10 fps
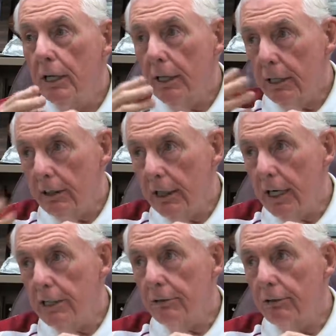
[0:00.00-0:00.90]
in the
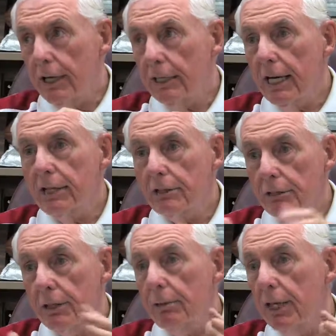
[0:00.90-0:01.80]
case of Frank Nastro,
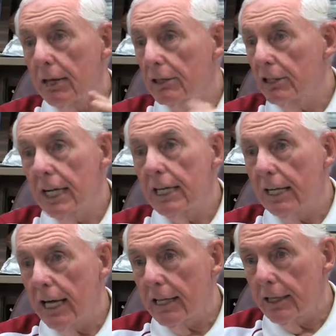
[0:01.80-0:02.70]
some of the
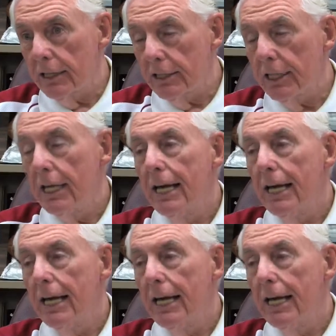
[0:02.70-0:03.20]
outstanding athletes,